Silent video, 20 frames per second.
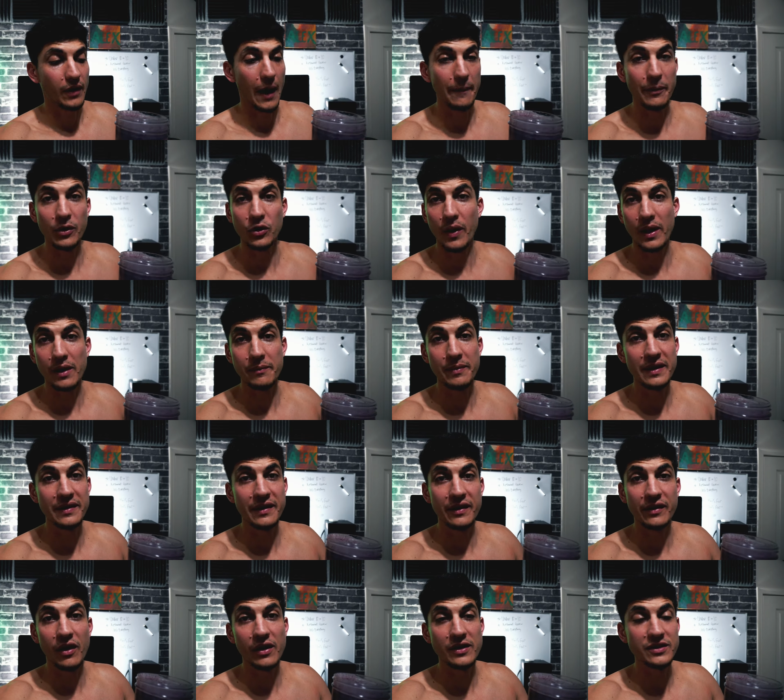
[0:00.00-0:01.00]
I put quite a bit in
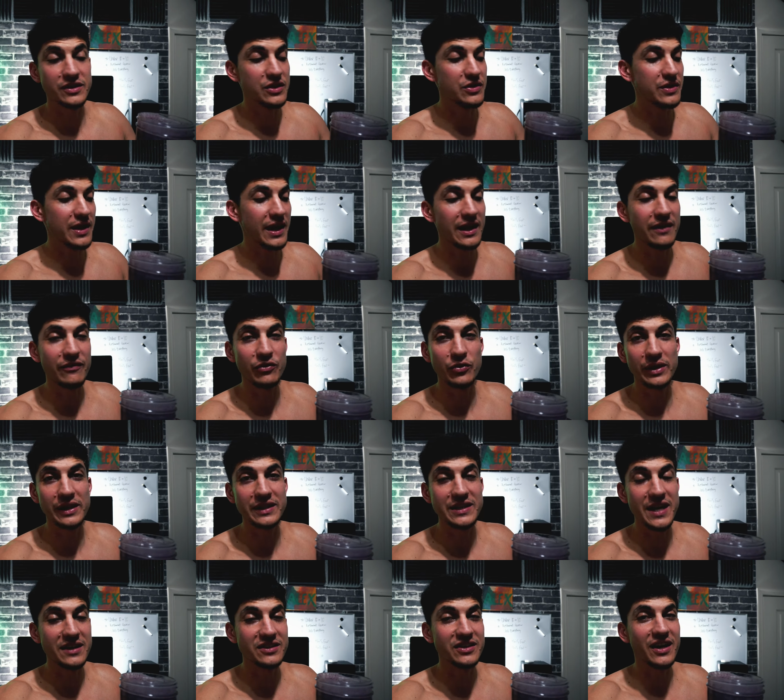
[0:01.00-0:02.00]
there, and honestly, you can't even
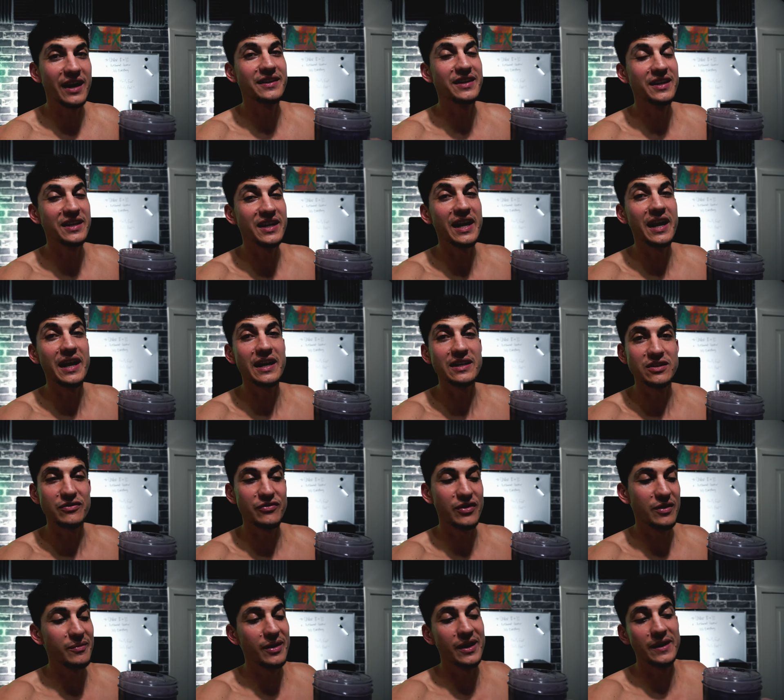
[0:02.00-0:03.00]
really taste it. I did get a hint
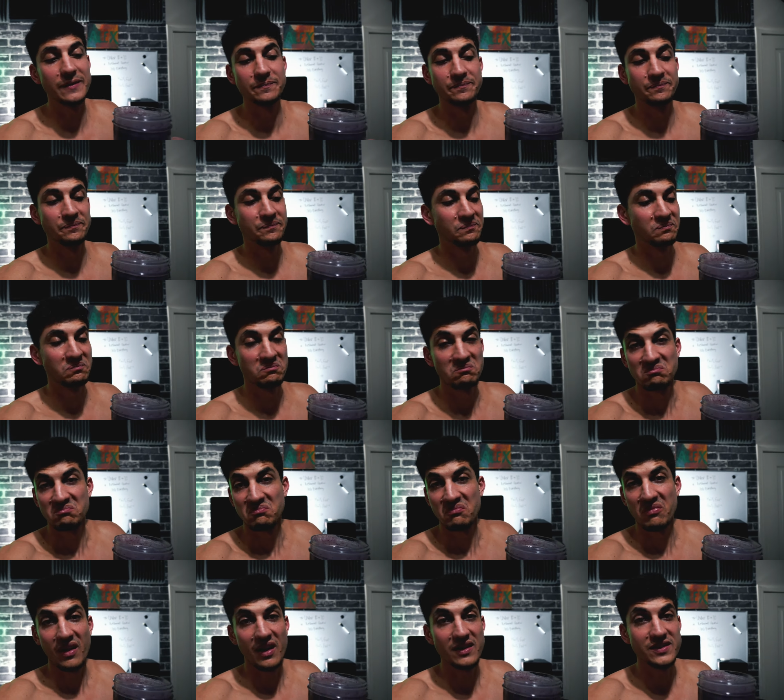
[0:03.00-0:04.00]
of it, but
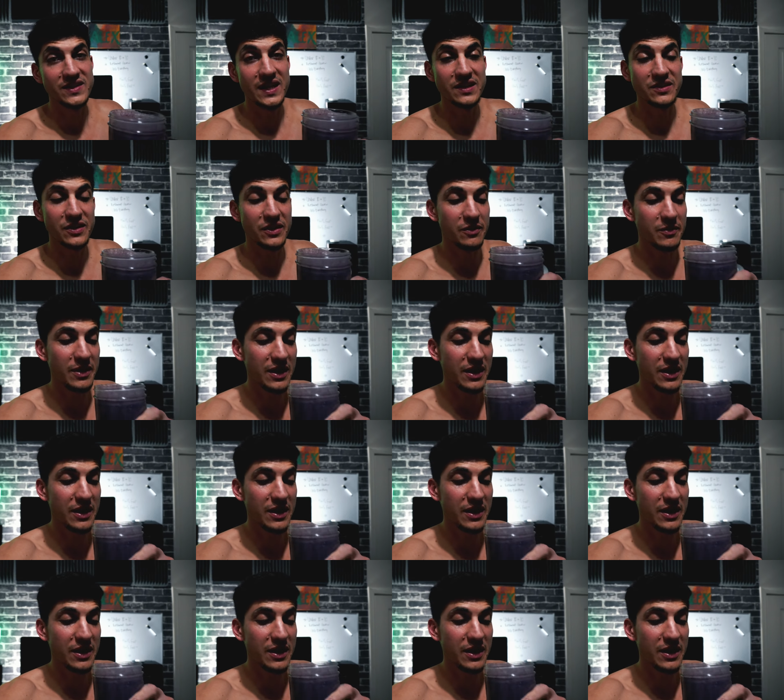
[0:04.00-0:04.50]
it tastes good to